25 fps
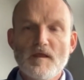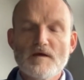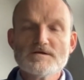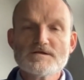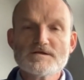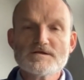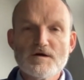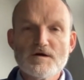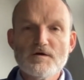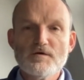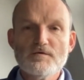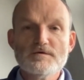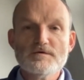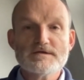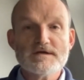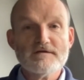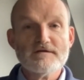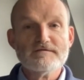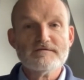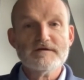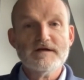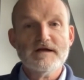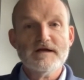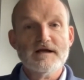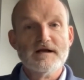So
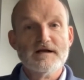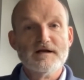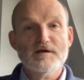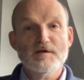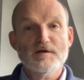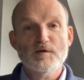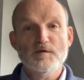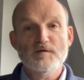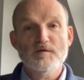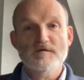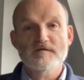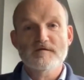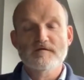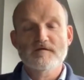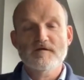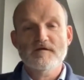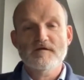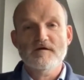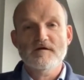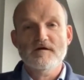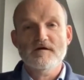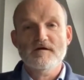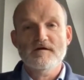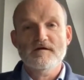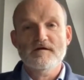definitely include
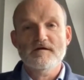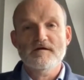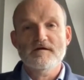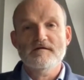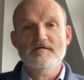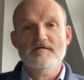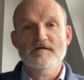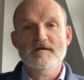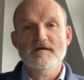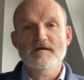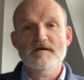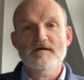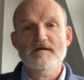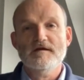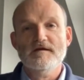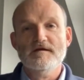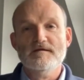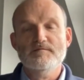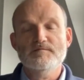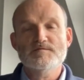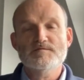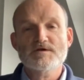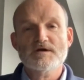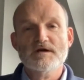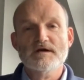
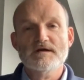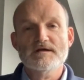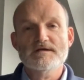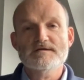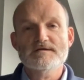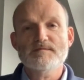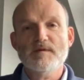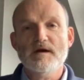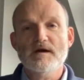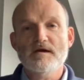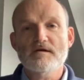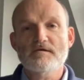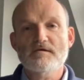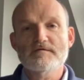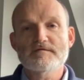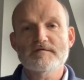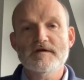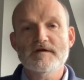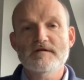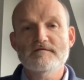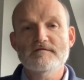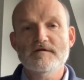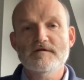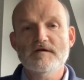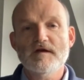the Chinese
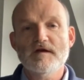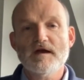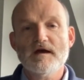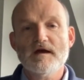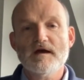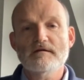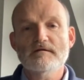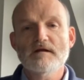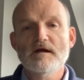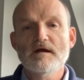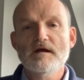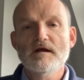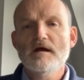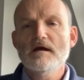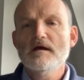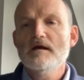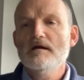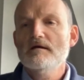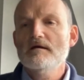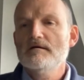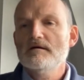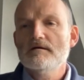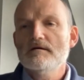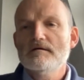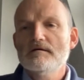biography if you can.
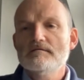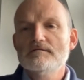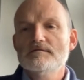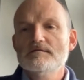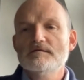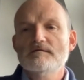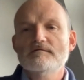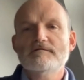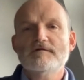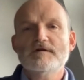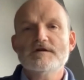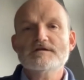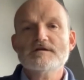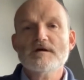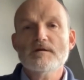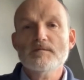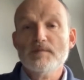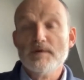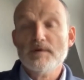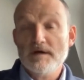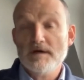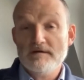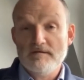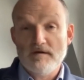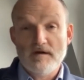For
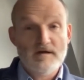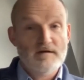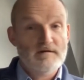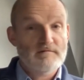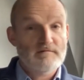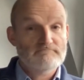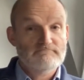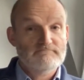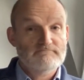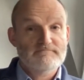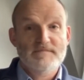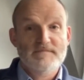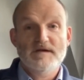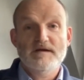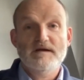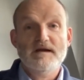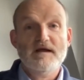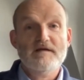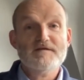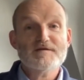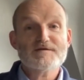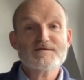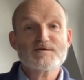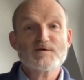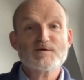example,
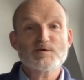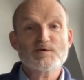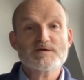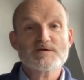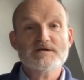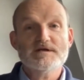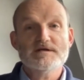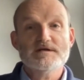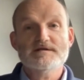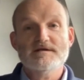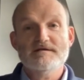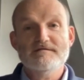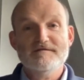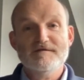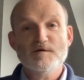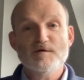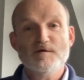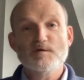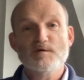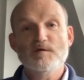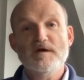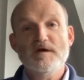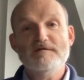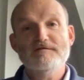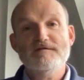another source is if
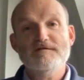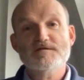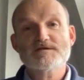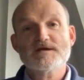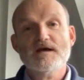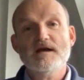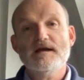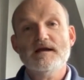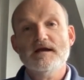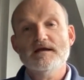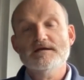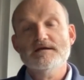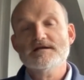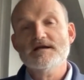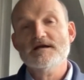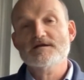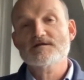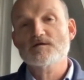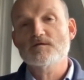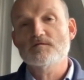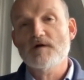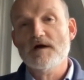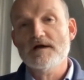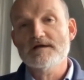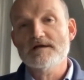you're selling
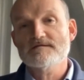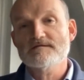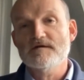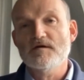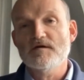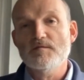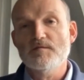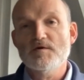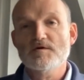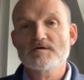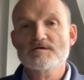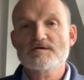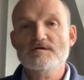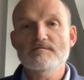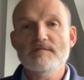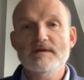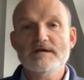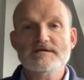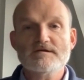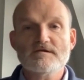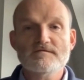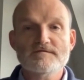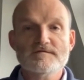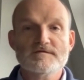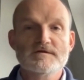international rights for your books, you may
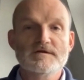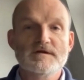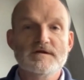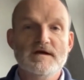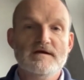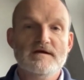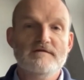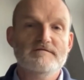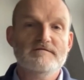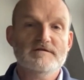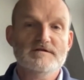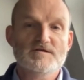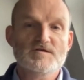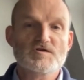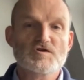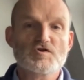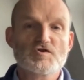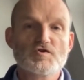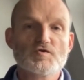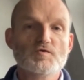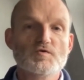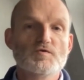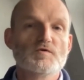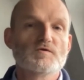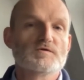often have a
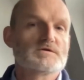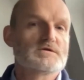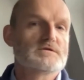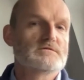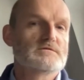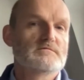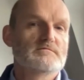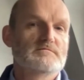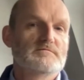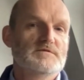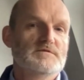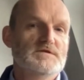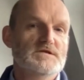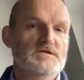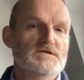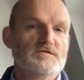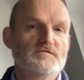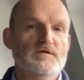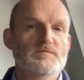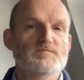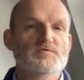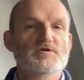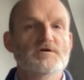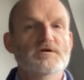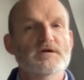short
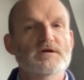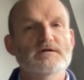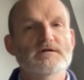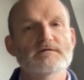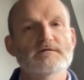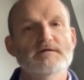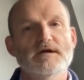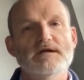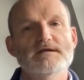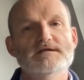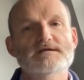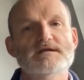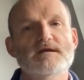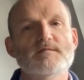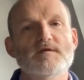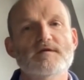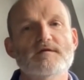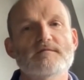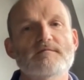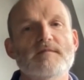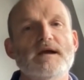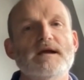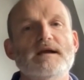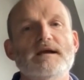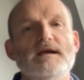description in some of
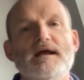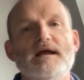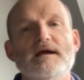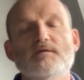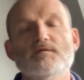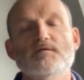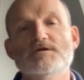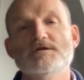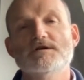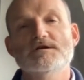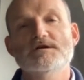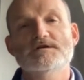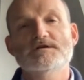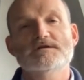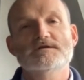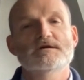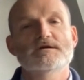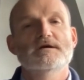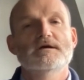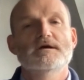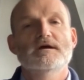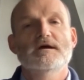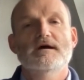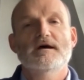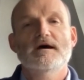the main languages.
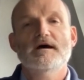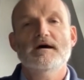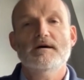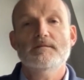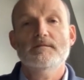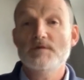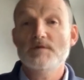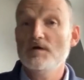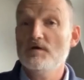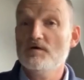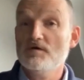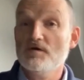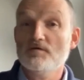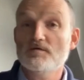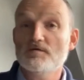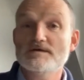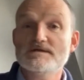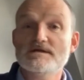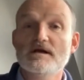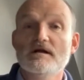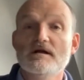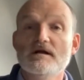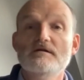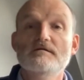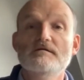You could
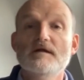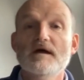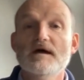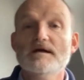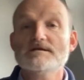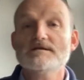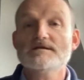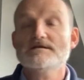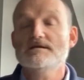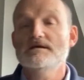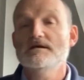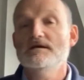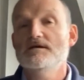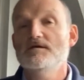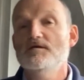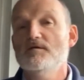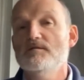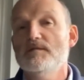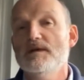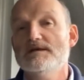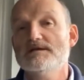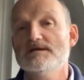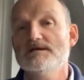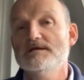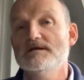always include that in your
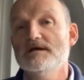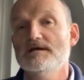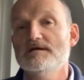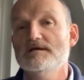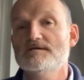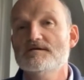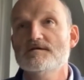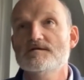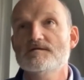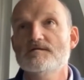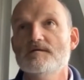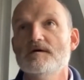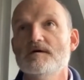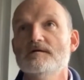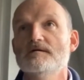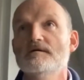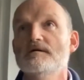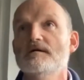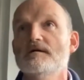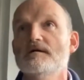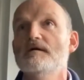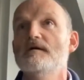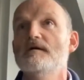metadata as well.